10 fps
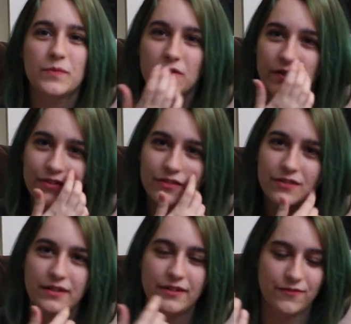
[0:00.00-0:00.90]
So if you're
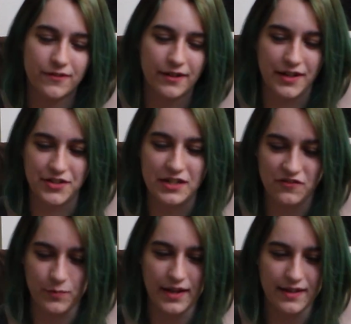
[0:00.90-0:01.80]
looking for a change
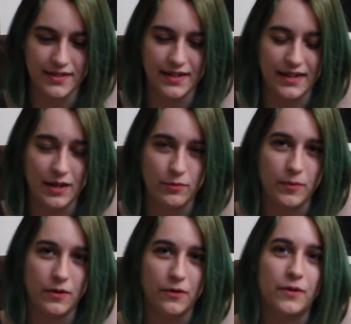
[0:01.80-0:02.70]
of pace in an
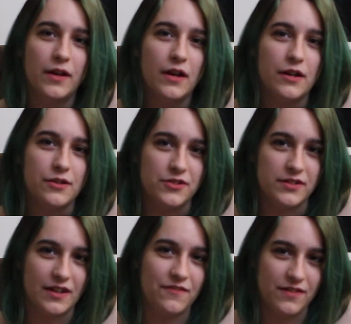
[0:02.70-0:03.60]
MMO, you should
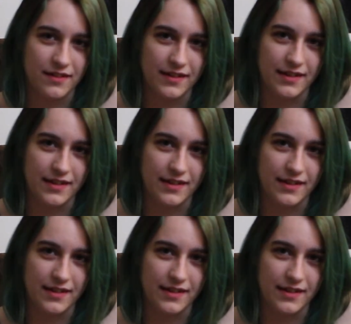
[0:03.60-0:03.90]
definitely